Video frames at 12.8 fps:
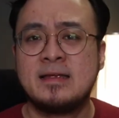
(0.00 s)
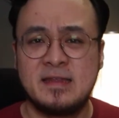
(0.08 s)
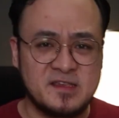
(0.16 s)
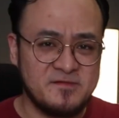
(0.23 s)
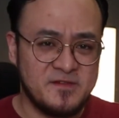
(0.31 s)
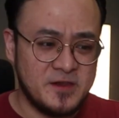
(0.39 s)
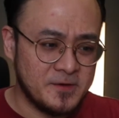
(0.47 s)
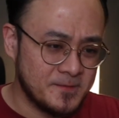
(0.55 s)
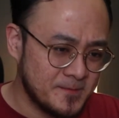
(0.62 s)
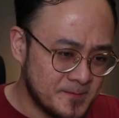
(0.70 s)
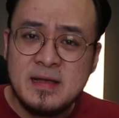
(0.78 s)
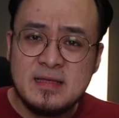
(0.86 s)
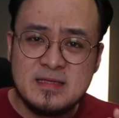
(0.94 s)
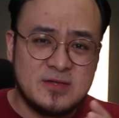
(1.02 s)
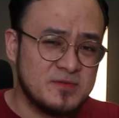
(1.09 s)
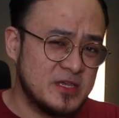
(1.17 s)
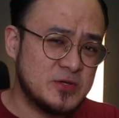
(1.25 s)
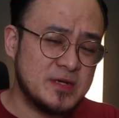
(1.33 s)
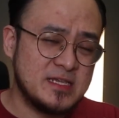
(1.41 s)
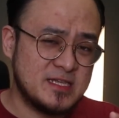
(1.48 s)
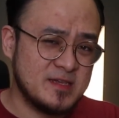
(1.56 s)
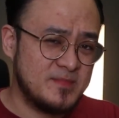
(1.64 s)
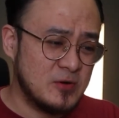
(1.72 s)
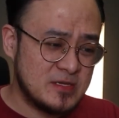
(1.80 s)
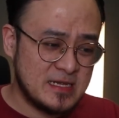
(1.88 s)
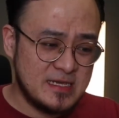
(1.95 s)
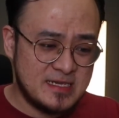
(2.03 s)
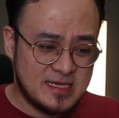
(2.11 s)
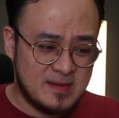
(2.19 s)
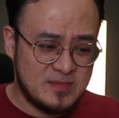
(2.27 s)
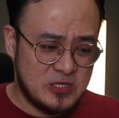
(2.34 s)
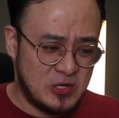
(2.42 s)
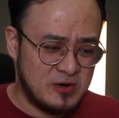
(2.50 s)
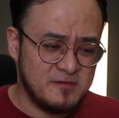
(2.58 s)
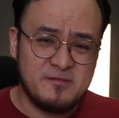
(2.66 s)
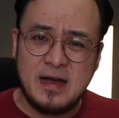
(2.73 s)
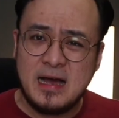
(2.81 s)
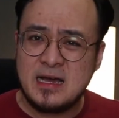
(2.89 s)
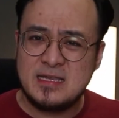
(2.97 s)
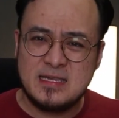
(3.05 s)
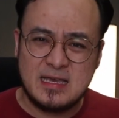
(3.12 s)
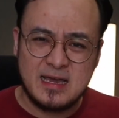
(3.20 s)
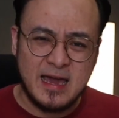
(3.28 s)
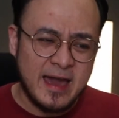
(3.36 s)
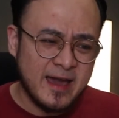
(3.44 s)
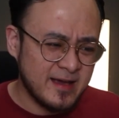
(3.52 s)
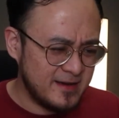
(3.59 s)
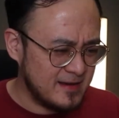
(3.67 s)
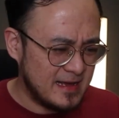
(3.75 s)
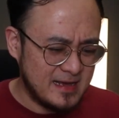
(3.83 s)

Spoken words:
Next video. So this one is supposedly some sort of icing hack,